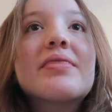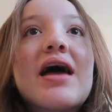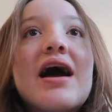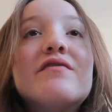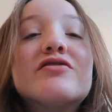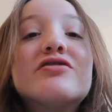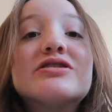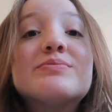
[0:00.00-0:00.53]
I
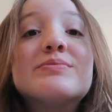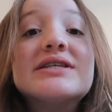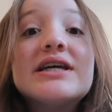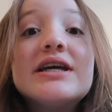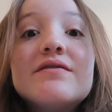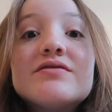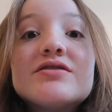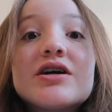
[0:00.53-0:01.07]
have a Christmas
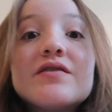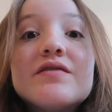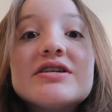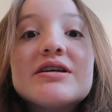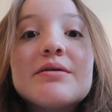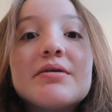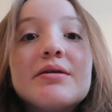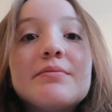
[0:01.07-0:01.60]
Eve
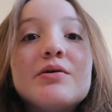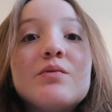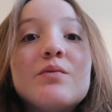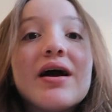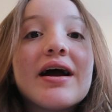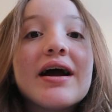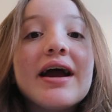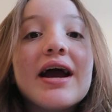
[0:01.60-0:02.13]
service. I'm gonna be
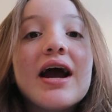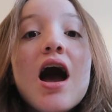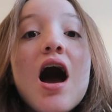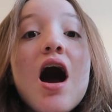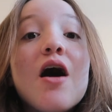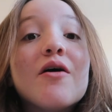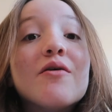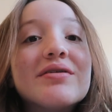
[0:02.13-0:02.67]
wearing
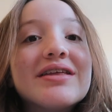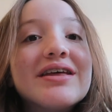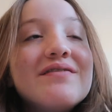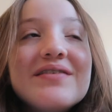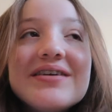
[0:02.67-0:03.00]
a really